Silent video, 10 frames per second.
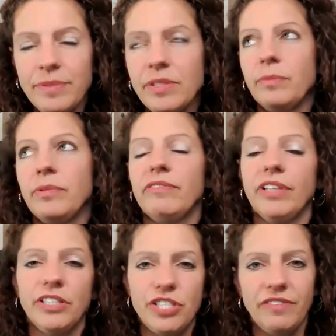the absolute
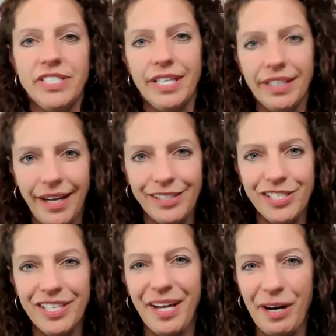privilege of sitting
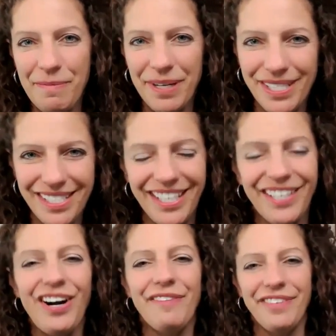next to therapists
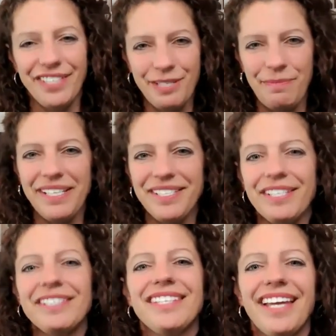in office
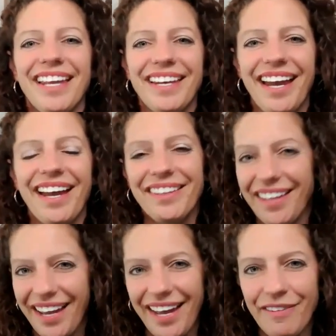spaces, and I,
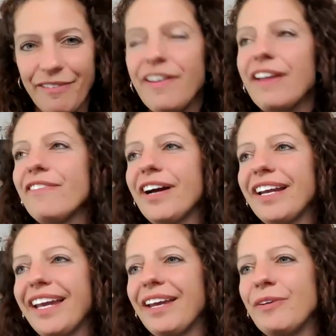I have a
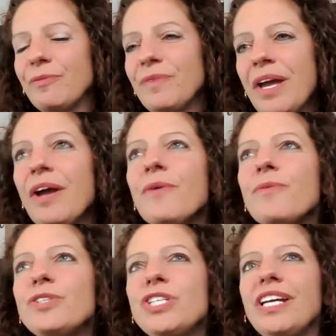favorite in
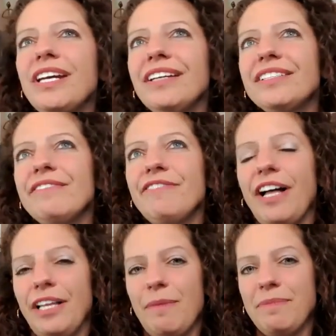she
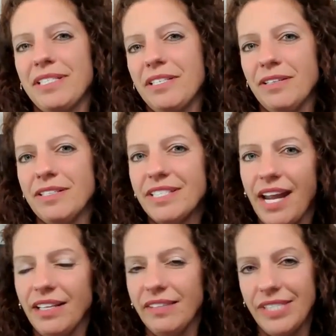developed, it's called a
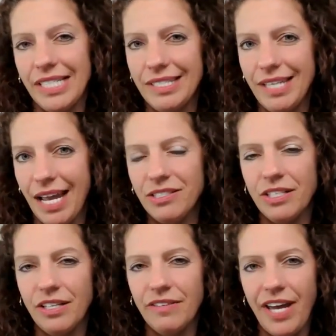scale of success
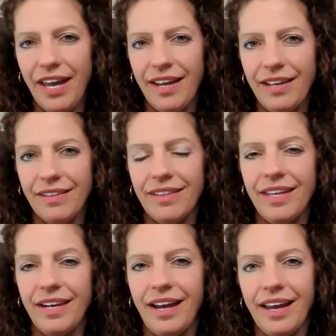survey
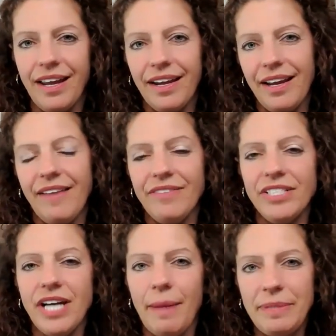that I have
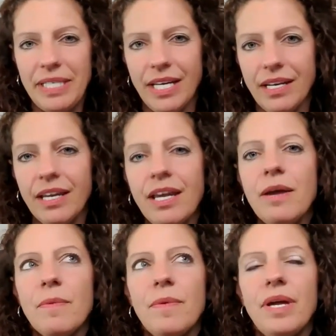adopted.
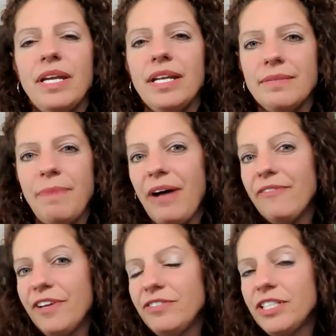And it's
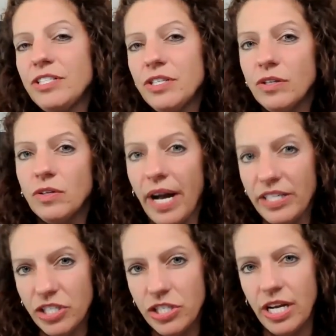about 52
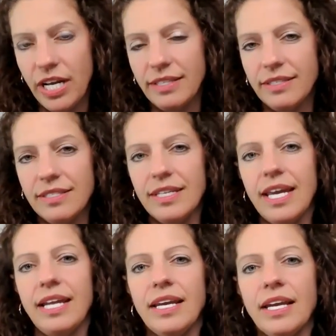questions
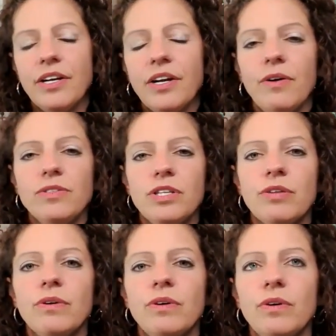and it goes
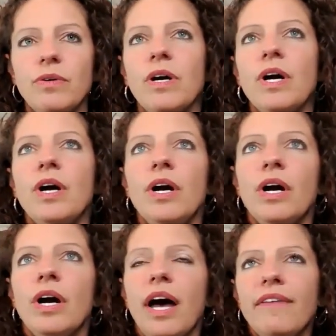through
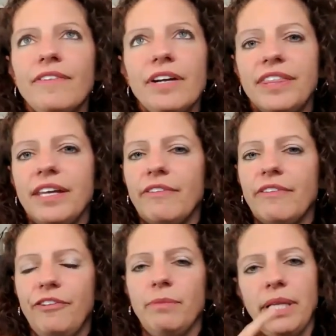
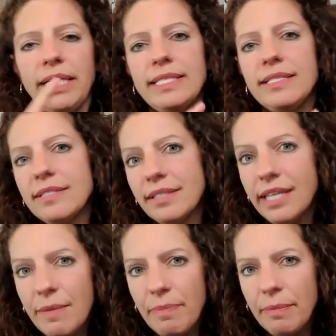everything from like
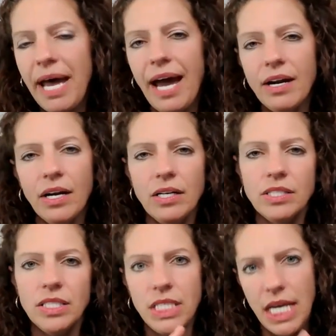sleep
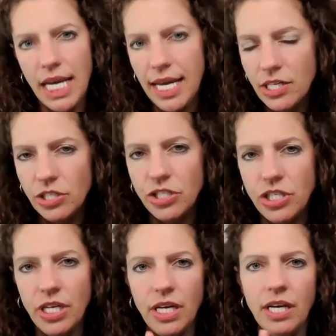patterns to
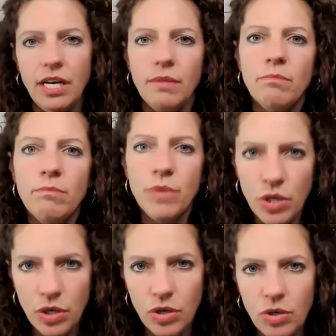energy,
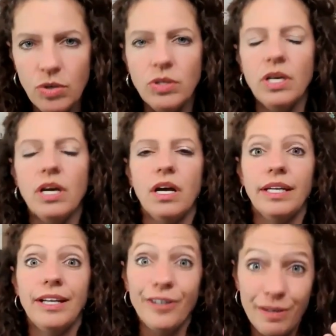mood,
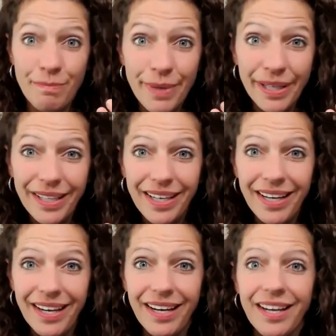
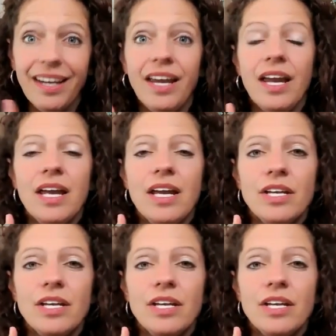irritability.